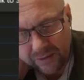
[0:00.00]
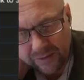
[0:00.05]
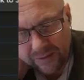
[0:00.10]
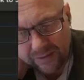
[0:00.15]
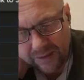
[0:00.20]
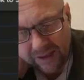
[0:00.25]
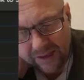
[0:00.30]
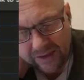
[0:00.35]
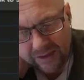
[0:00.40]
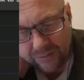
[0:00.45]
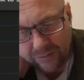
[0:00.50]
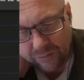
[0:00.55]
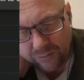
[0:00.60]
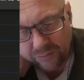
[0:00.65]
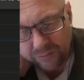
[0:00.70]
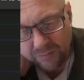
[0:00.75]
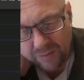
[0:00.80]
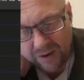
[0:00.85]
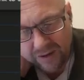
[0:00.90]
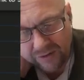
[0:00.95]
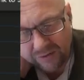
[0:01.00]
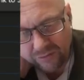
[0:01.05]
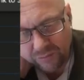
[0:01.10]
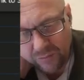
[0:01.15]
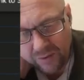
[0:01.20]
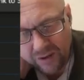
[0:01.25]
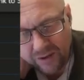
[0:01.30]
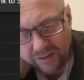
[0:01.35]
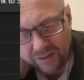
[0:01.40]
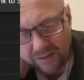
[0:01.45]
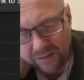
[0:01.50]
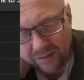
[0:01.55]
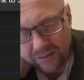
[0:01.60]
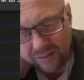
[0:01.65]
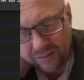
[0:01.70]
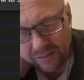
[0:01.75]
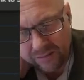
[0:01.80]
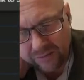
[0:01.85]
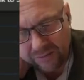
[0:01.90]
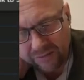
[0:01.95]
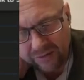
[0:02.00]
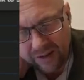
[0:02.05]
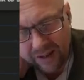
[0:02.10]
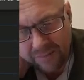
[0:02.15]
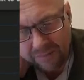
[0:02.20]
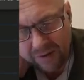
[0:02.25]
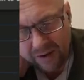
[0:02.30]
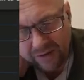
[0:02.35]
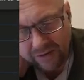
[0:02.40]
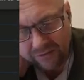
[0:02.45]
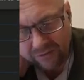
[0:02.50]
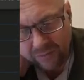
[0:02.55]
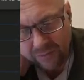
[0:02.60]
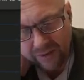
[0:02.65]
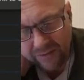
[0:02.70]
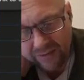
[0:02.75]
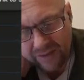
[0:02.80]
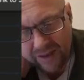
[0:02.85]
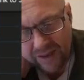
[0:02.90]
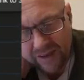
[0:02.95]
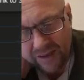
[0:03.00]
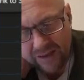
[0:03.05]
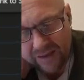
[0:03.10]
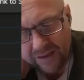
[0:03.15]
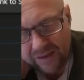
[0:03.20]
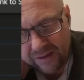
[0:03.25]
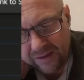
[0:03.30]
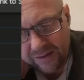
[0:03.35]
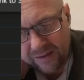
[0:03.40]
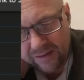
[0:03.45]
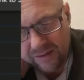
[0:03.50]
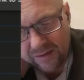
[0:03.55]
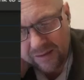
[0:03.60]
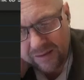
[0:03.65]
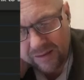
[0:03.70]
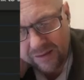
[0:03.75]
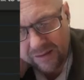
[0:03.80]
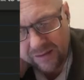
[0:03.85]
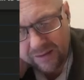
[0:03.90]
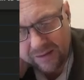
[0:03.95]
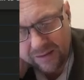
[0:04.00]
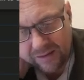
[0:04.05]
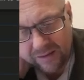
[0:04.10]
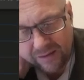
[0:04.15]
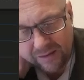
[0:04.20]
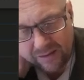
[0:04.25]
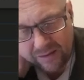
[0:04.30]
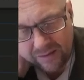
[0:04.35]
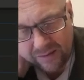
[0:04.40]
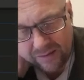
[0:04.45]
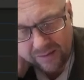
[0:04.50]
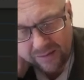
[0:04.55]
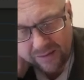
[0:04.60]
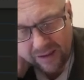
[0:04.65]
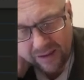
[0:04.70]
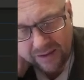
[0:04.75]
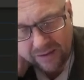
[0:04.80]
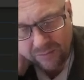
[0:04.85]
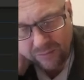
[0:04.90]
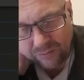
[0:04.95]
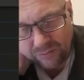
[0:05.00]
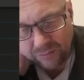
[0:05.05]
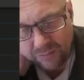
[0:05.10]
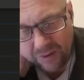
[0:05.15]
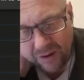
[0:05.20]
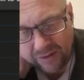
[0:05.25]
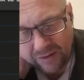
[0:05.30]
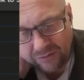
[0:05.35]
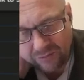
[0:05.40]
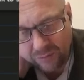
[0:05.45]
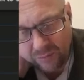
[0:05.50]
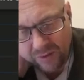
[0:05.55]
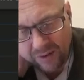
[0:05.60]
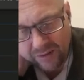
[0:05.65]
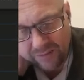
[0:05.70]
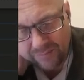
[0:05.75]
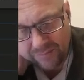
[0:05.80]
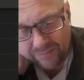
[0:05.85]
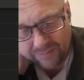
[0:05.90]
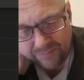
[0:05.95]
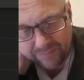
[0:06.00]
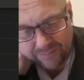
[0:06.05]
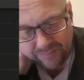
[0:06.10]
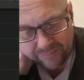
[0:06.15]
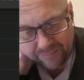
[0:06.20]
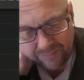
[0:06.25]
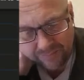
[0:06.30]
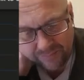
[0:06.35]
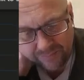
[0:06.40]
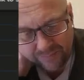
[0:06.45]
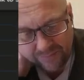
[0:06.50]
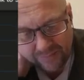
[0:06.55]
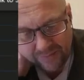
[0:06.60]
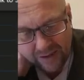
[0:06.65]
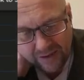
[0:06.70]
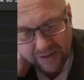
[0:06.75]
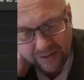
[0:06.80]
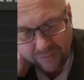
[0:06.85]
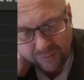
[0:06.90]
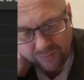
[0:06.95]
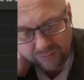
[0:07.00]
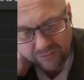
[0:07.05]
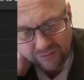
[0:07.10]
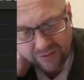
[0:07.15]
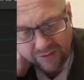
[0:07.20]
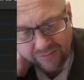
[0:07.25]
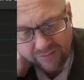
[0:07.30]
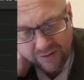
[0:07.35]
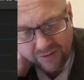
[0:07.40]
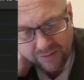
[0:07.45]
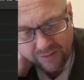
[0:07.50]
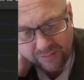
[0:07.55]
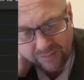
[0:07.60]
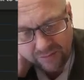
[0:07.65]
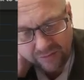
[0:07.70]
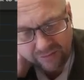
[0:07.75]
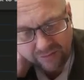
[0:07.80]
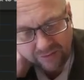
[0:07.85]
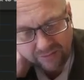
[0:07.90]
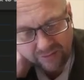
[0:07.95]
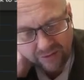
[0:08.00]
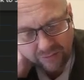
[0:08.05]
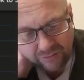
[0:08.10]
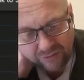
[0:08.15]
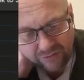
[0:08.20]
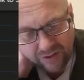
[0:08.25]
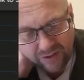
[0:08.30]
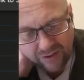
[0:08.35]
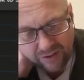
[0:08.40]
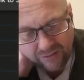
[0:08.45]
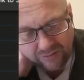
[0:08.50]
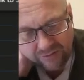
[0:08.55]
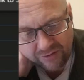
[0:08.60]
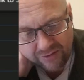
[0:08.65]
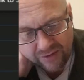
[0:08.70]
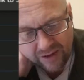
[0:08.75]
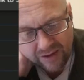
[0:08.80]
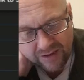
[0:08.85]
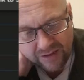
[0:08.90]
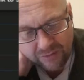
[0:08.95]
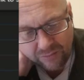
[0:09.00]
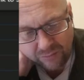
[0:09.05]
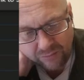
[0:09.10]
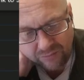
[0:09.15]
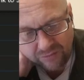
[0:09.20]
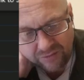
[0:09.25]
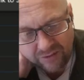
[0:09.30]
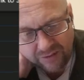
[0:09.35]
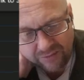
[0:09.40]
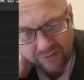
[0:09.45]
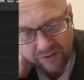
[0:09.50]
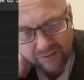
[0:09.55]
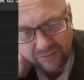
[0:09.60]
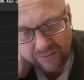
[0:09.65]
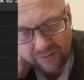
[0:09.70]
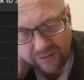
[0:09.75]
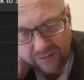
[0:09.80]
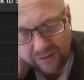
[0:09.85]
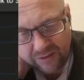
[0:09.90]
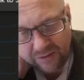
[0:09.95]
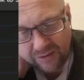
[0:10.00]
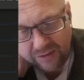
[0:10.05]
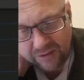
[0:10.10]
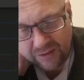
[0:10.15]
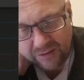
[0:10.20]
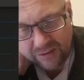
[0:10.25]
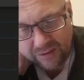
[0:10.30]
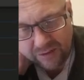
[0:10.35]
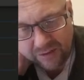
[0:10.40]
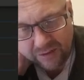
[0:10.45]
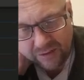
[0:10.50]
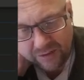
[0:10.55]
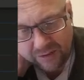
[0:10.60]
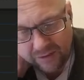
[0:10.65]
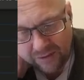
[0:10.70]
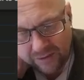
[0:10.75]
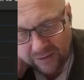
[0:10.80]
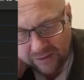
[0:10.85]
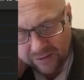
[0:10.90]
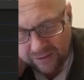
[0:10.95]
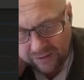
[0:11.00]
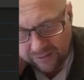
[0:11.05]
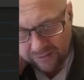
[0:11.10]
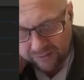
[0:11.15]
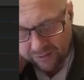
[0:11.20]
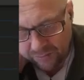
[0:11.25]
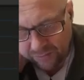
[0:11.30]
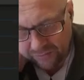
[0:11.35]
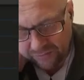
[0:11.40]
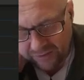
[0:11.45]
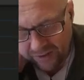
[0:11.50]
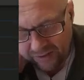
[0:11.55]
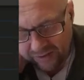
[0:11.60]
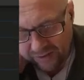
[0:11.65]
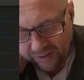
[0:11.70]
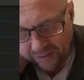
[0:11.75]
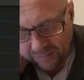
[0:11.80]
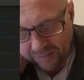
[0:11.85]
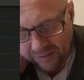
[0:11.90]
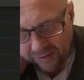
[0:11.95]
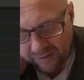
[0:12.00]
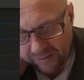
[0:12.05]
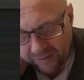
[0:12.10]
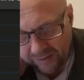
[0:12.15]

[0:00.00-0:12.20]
That equals -1, because of that -1 there. That equals -1. That equals 0, because there's no charge, and that equals 0. So what's that going to be?